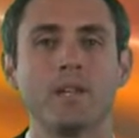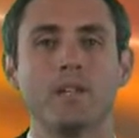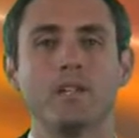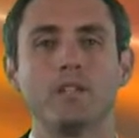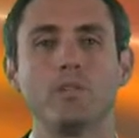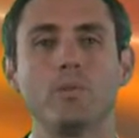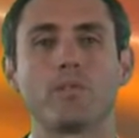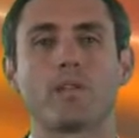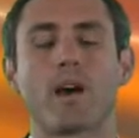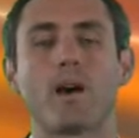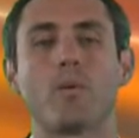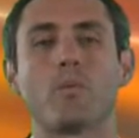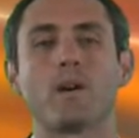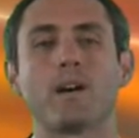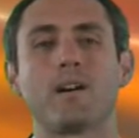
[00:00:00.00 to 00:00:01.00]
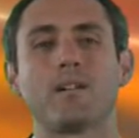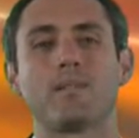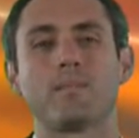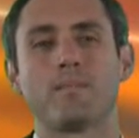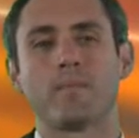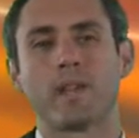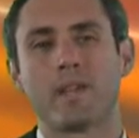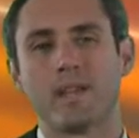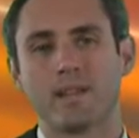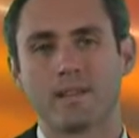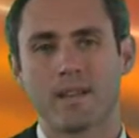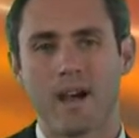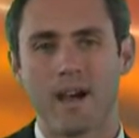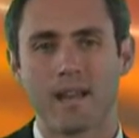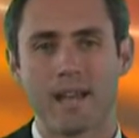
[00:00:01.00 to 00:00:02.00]
you thought, well,
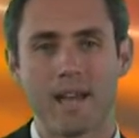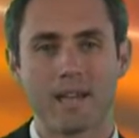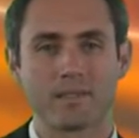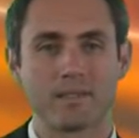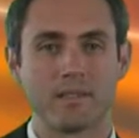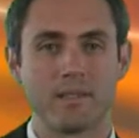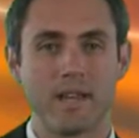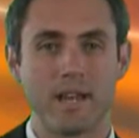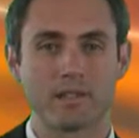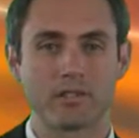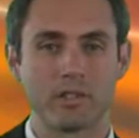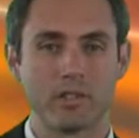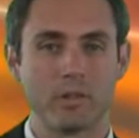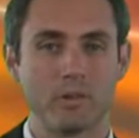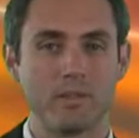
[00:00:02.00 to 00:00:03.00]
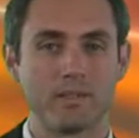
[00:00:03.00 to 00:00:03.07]
God hasn't executed